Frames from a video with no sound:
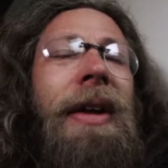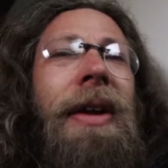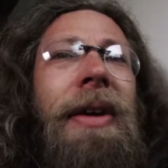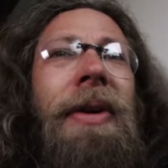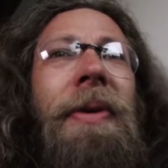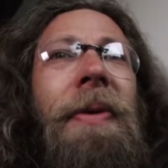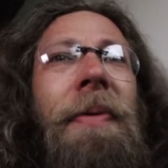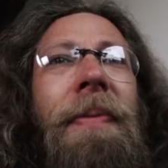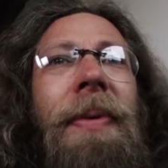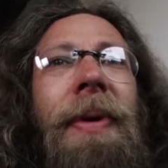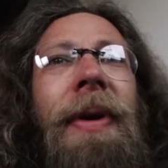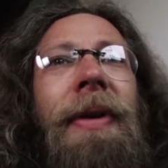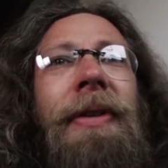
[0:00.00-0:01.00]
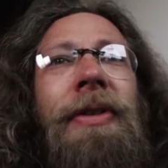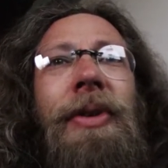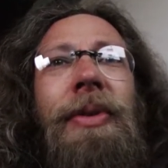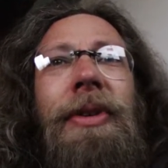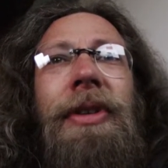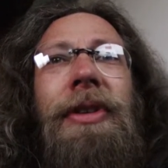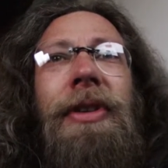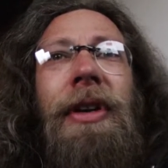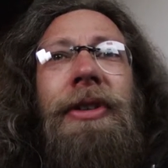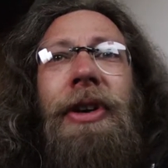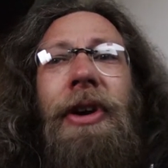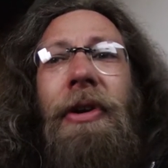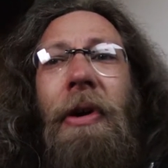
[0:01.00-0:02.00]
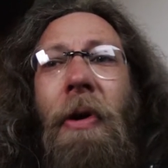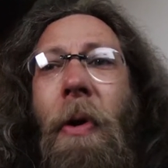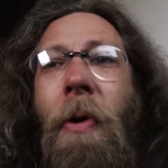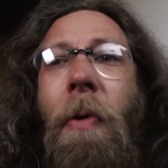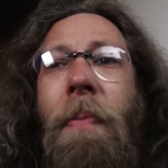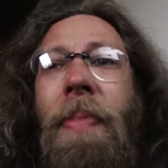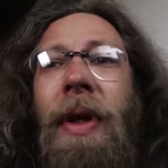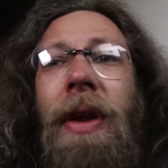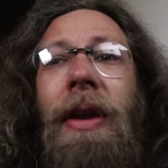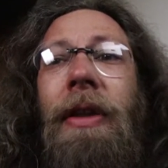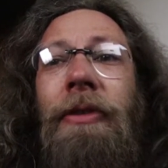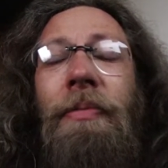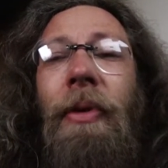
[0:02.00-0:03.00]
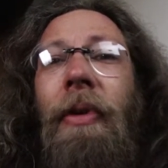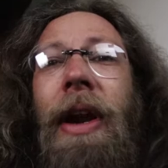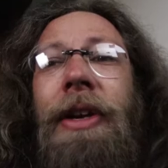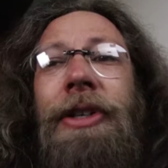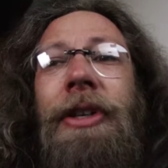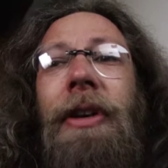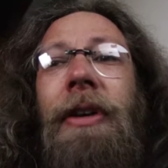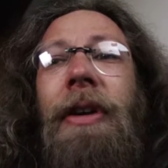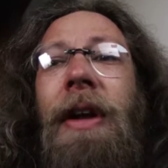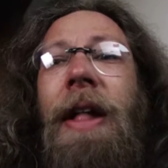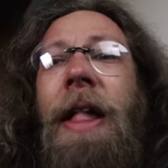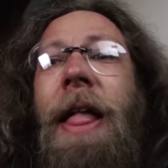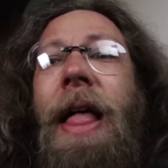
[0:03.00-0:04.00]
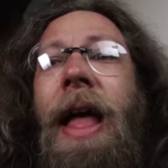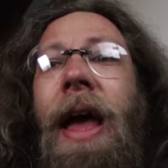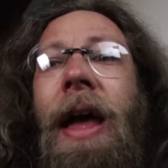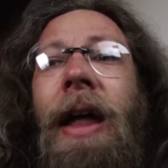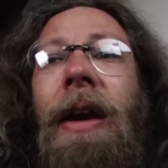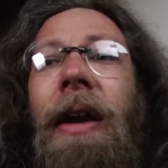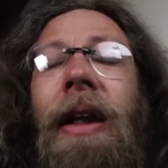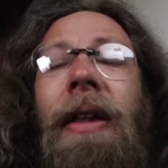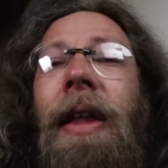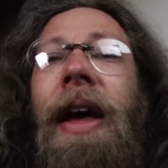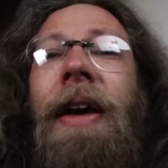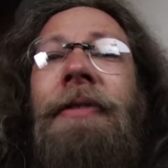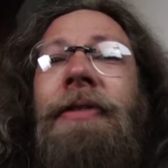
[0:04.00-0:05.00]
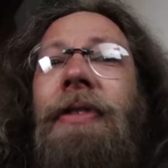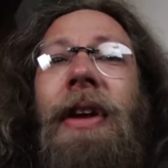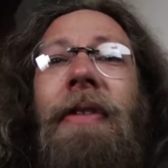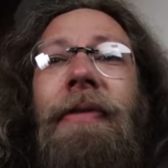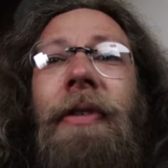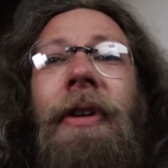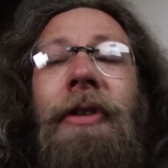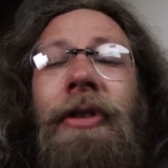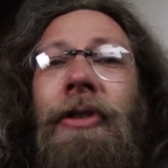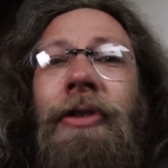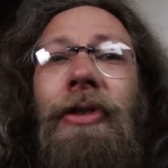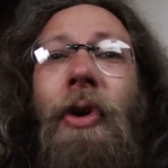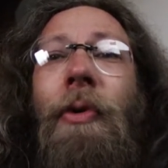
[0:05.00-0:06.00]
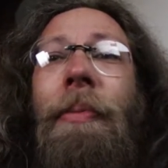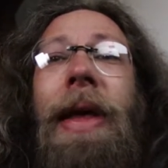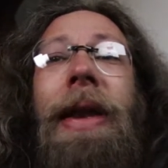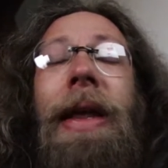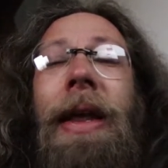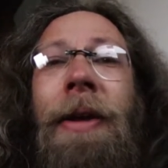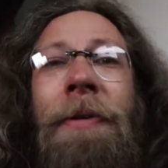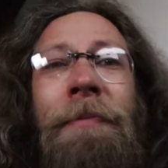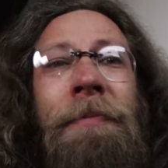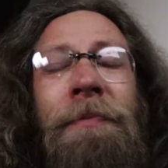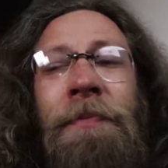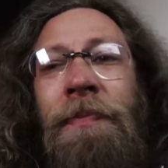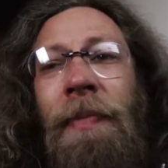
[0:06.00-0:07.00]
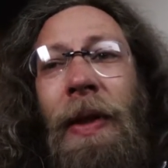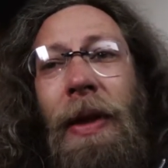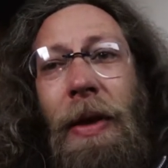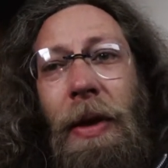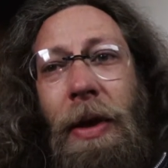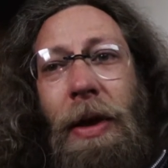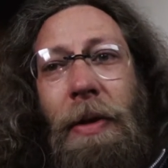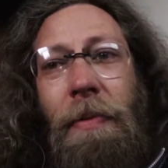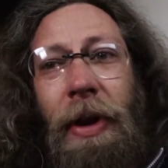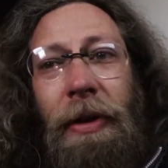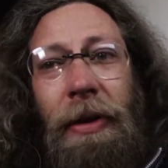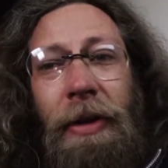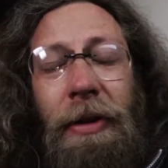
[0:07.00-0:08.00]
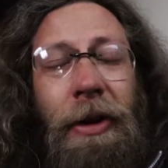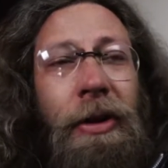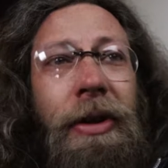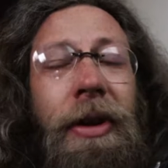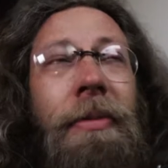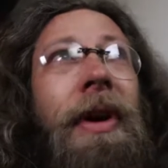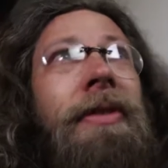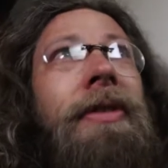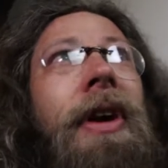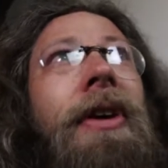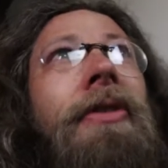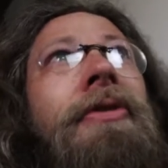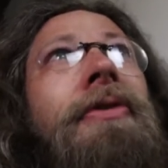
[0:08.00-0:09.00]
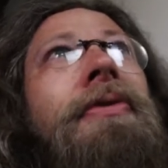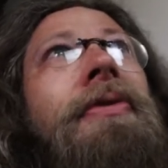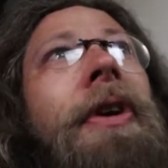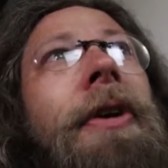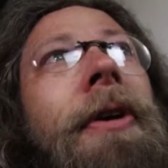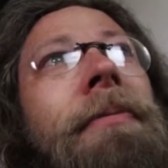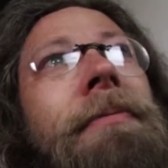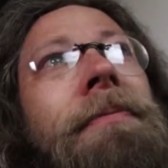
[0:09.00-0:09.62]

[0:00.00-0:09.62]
at but she was such a hope and an inspiration and a lifesaver to so many, my, including myself. Um,